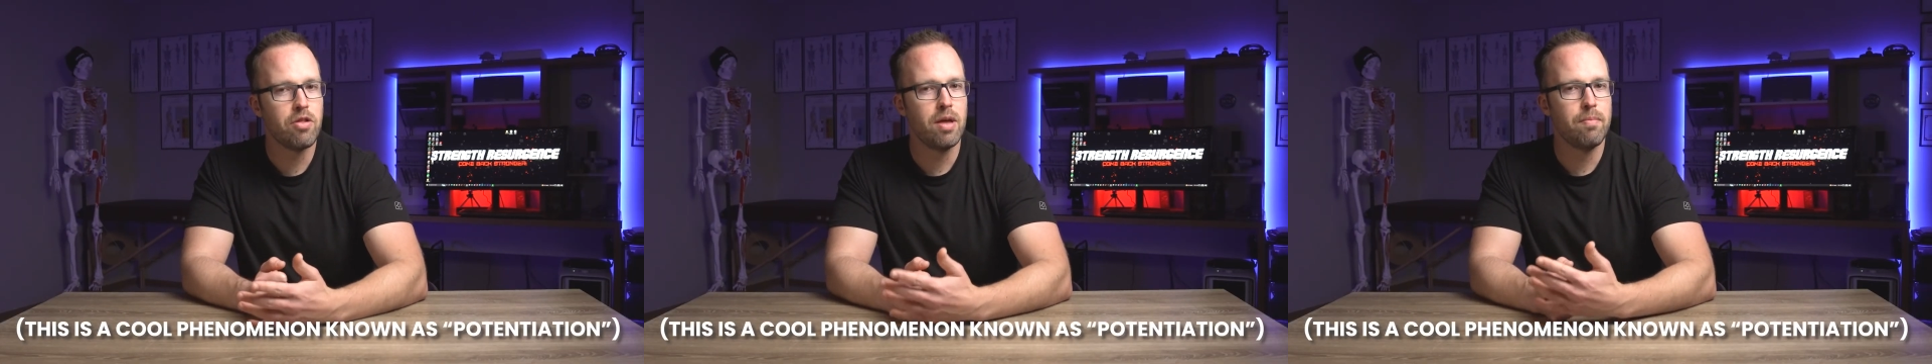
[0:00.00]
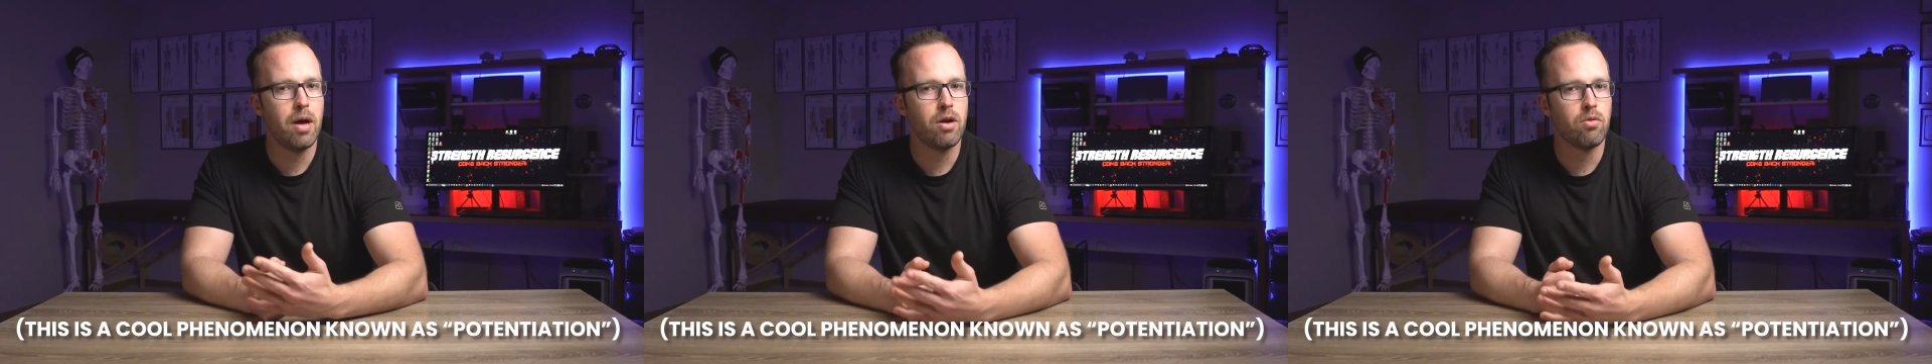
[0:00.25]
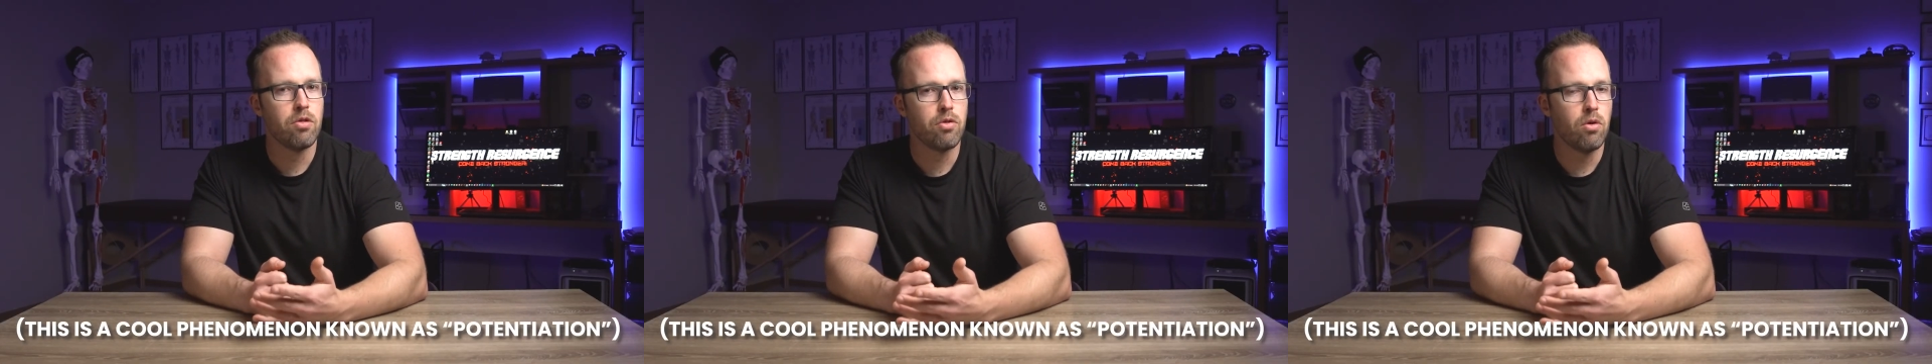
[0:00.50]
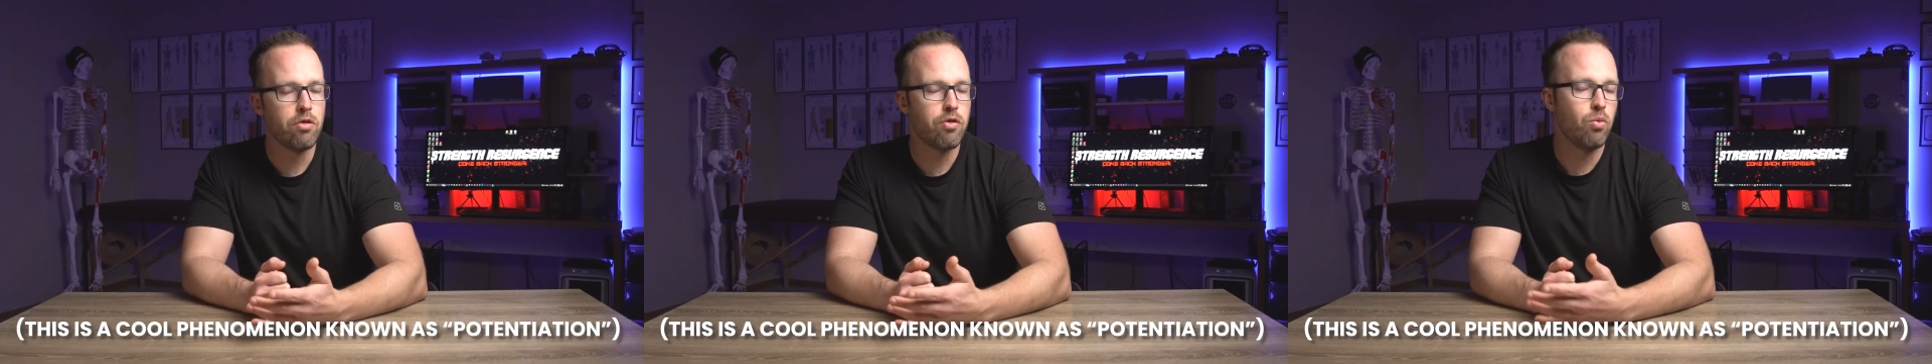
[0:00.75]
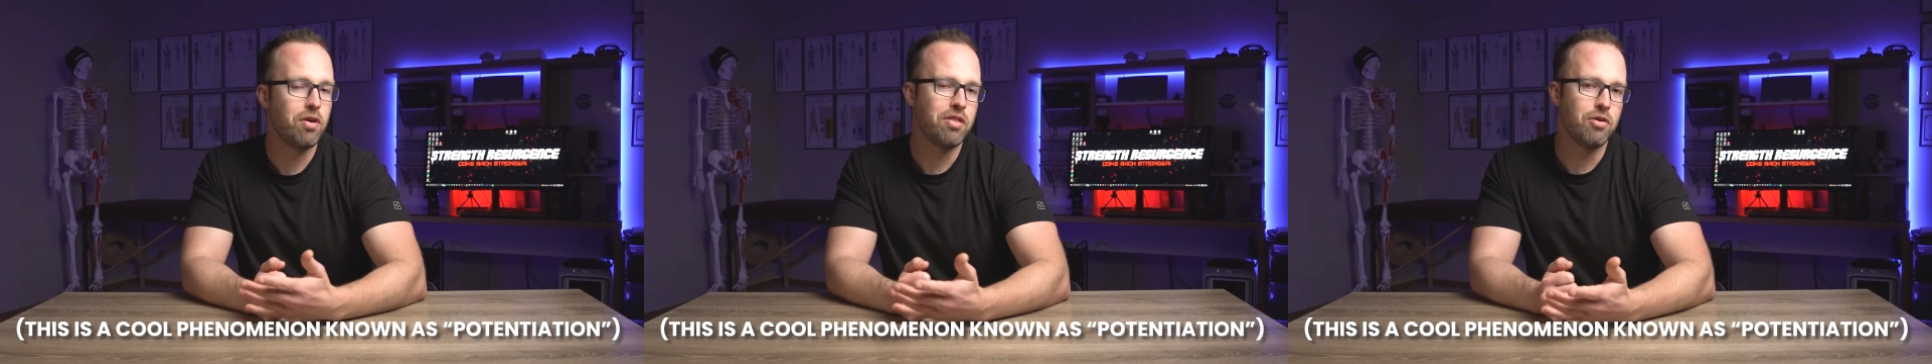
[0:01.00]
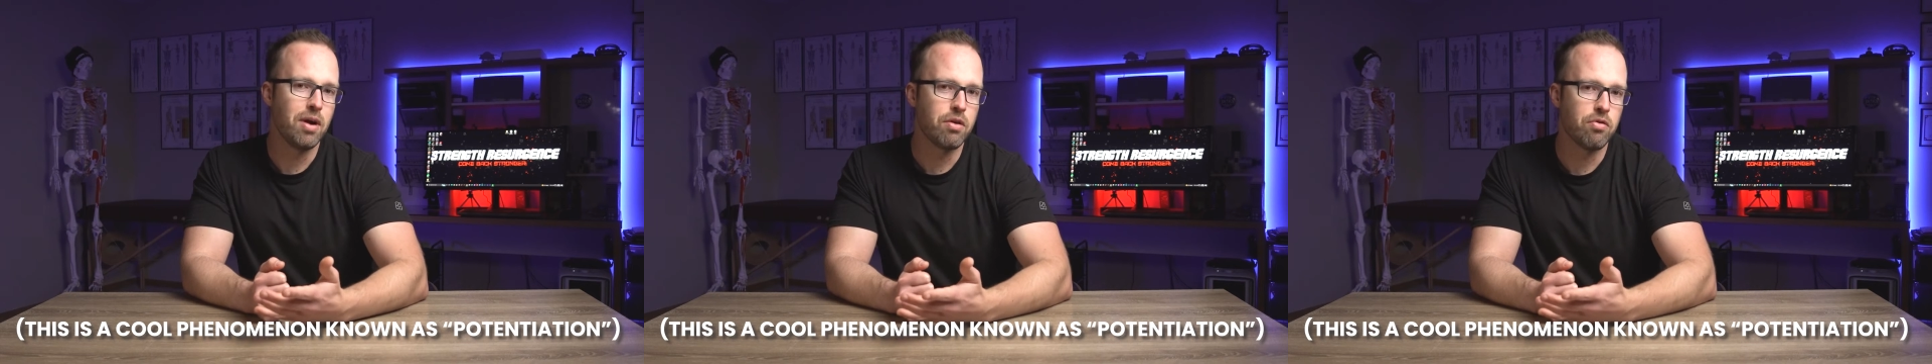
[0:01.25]
and better results with
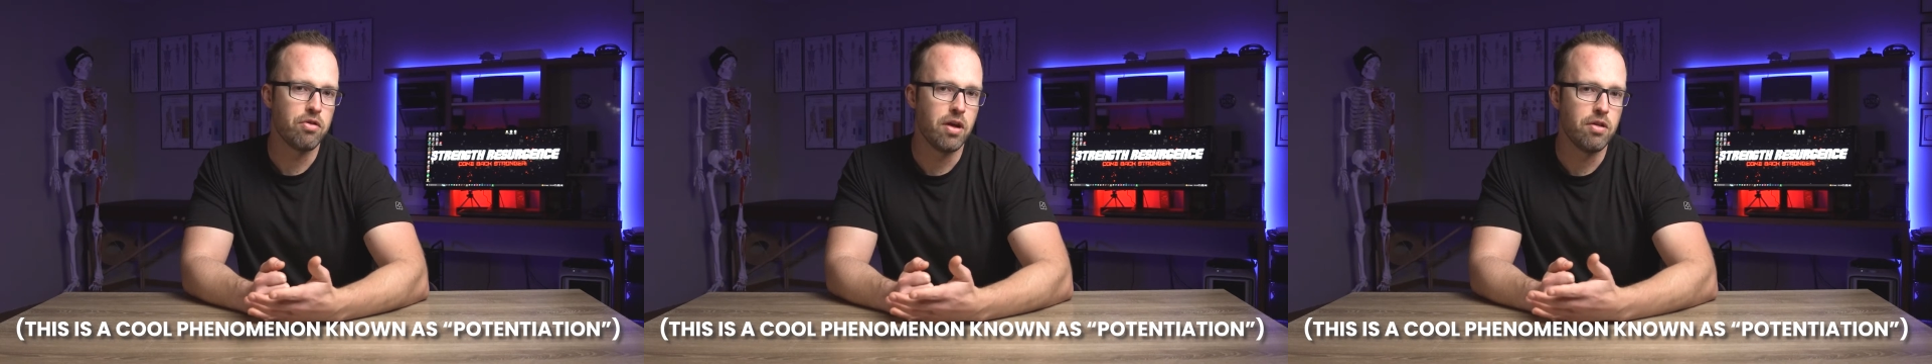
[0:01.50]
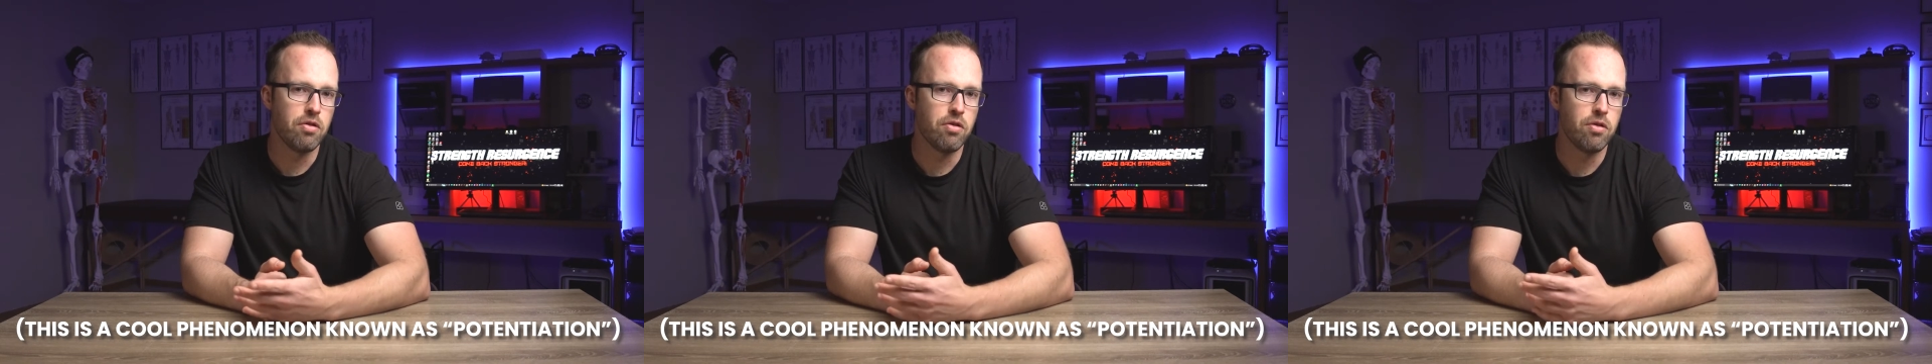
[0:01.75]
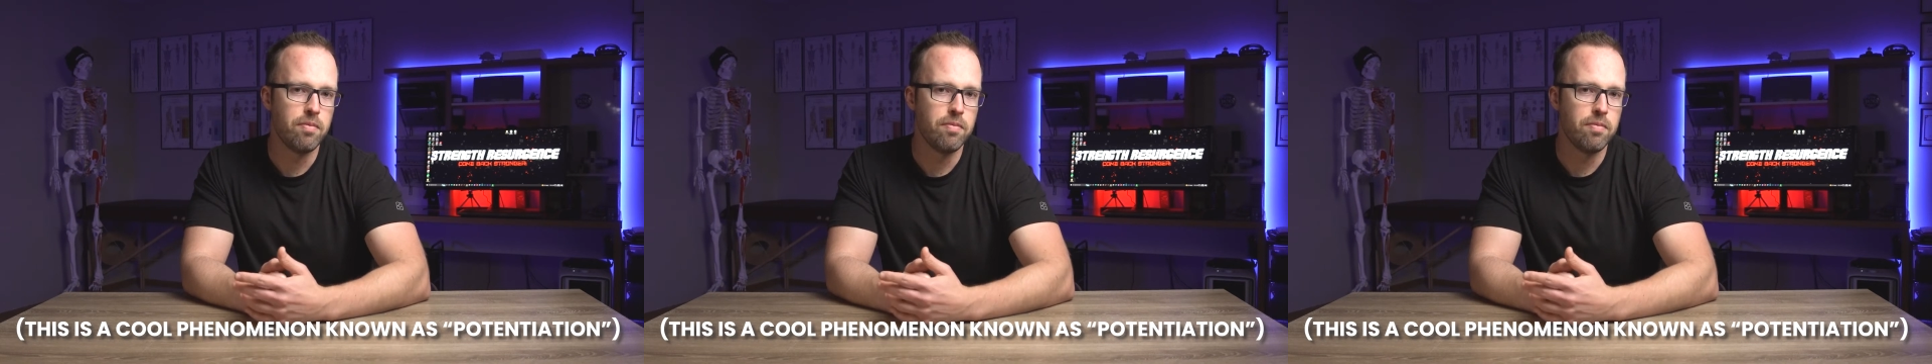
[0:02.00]
your exercises.